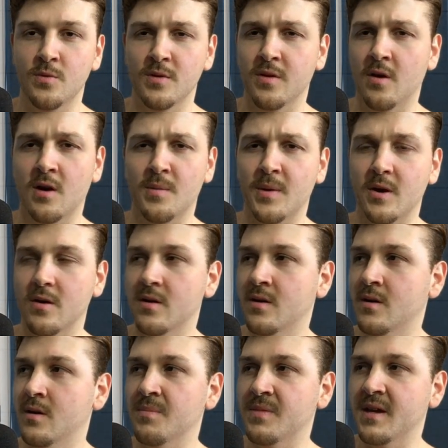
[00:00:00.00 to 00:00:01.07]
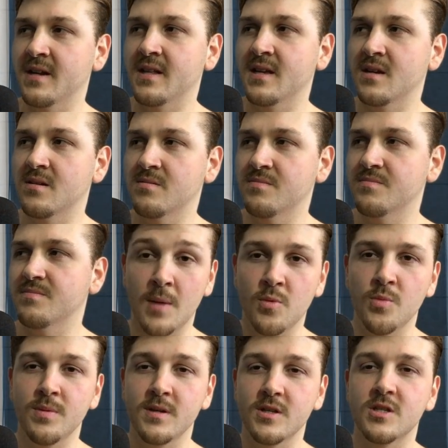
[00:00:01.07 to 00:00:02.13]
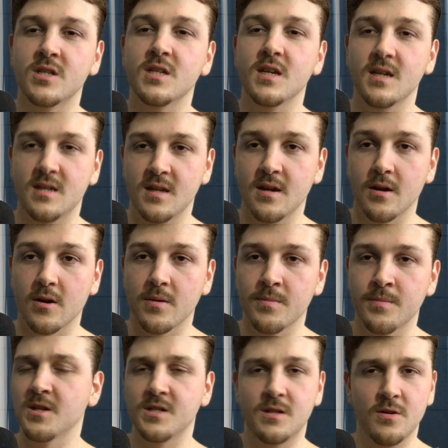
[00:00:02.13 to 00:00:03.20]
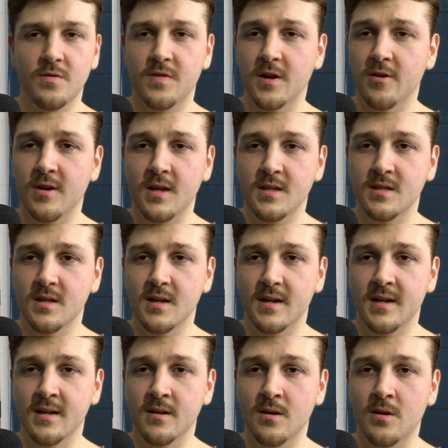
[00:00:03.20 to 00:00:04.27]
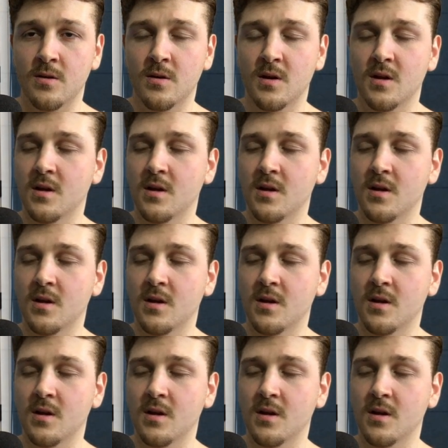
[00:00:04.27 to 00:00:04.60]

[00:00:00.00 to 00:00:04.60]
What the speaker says: with armor. I'm thinking probably a C tier. Still very easy to kill.